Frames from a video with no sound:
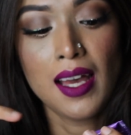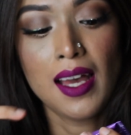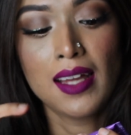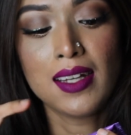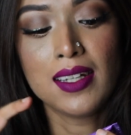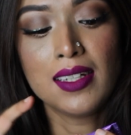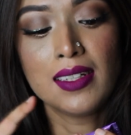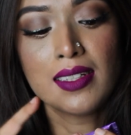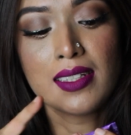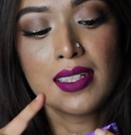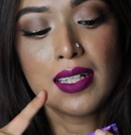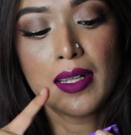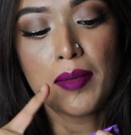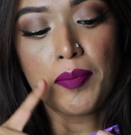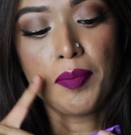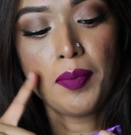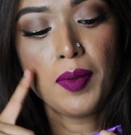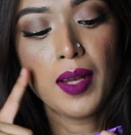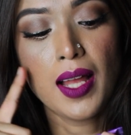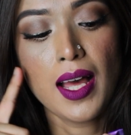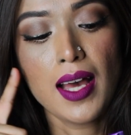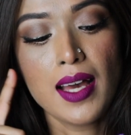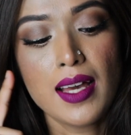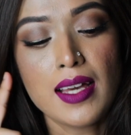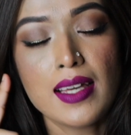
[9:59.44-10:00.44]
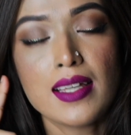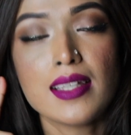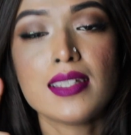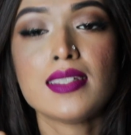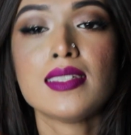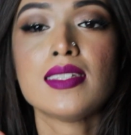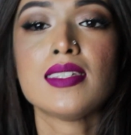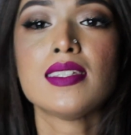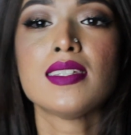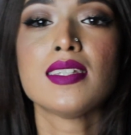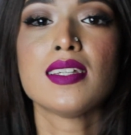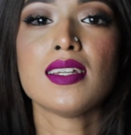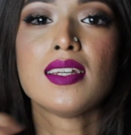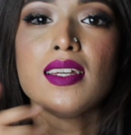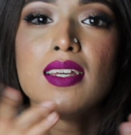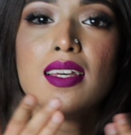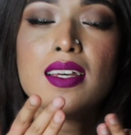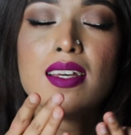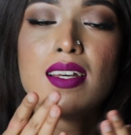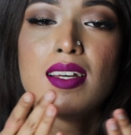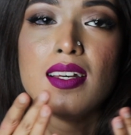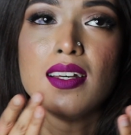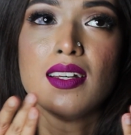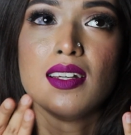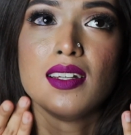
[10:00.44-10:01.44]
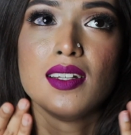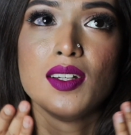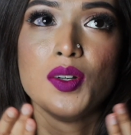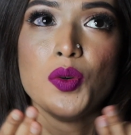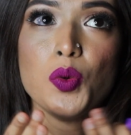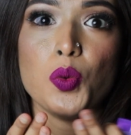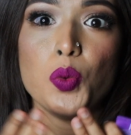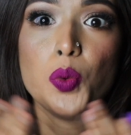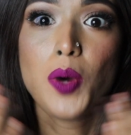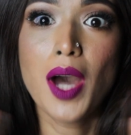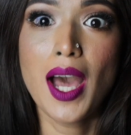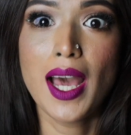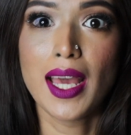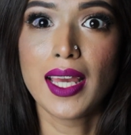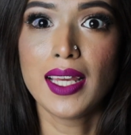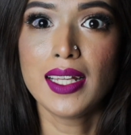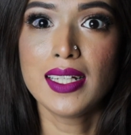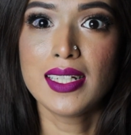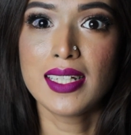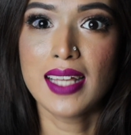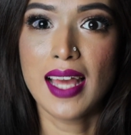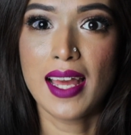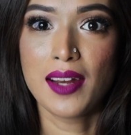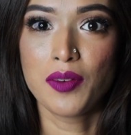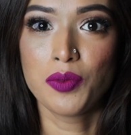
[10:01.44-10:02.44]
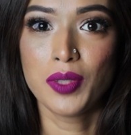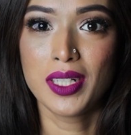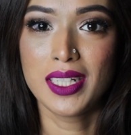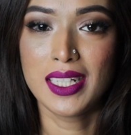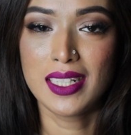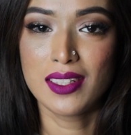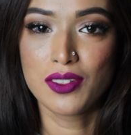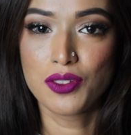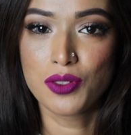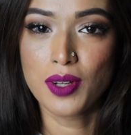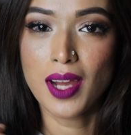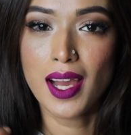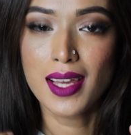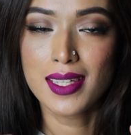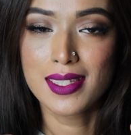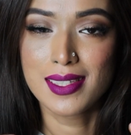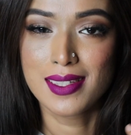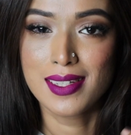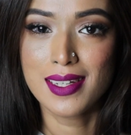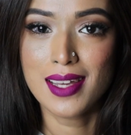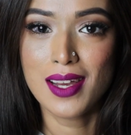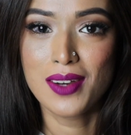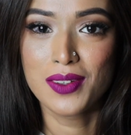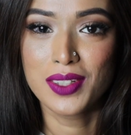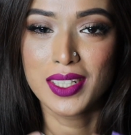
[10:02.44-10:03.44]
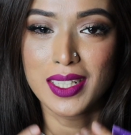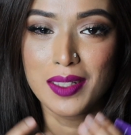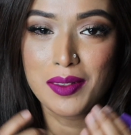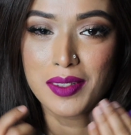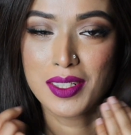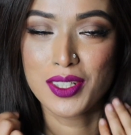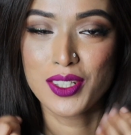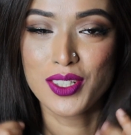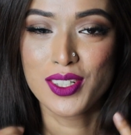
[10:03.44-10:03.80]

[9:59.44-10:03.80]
and it applies white, and when it dries down it